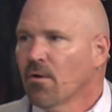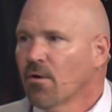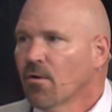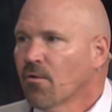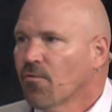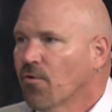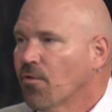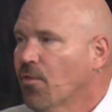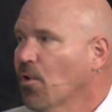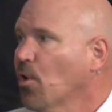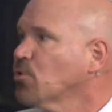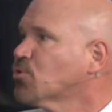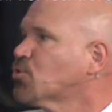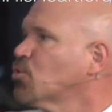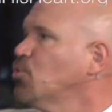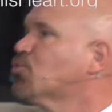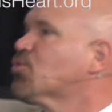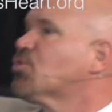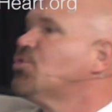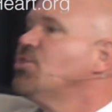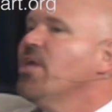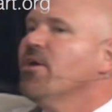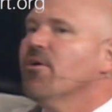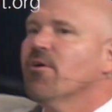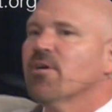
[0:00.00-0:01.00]
for those who
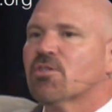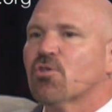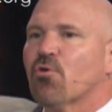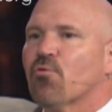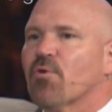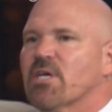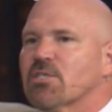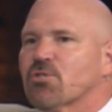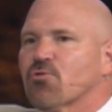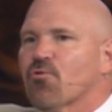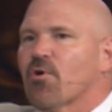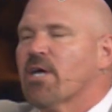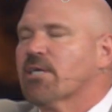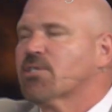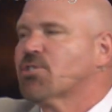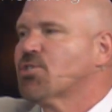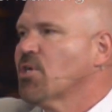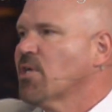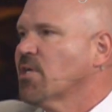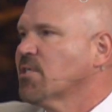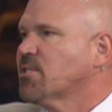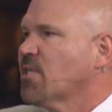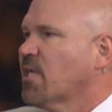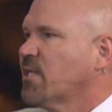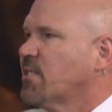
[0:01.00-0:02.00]
sneer at the resurrection,
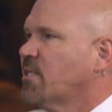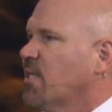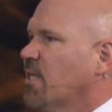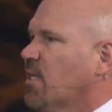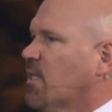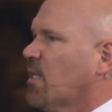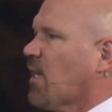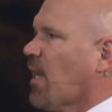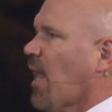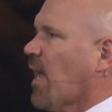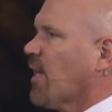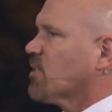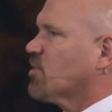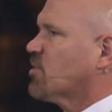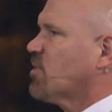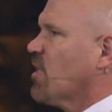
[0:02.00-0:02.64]
as they did in Acts